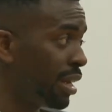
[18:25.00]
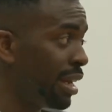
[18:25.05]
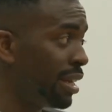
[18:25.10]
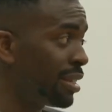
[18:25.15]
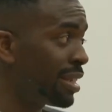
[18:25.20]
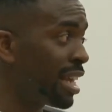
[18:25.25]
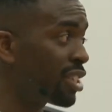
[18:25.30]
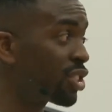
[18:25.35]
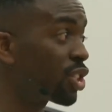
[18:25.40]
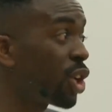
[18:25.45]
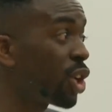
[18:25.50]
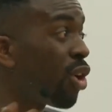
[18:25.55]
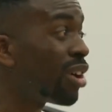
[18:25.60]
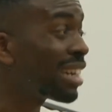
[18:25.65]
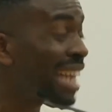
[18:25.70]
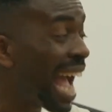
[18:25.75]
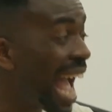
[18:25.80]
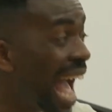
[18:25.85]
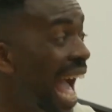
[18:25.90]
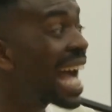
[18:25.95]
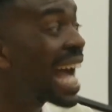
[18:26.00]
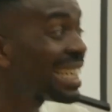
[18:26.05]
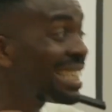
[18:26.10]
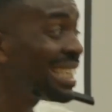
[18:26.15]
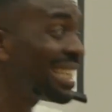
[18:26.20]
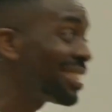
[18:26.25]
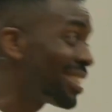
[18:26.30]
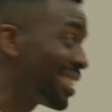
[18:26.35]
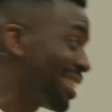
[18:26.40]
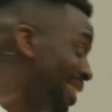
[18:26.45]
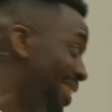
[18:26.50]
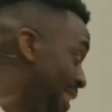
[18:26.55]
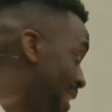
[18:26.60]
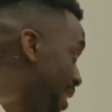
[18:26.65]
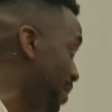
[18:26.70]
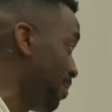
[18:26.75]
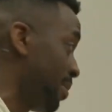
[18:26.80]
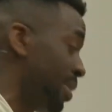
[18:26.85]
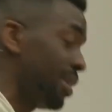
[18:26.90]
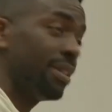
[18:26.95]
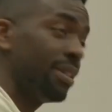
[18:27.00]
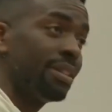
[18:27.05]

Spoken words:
it says God added to them.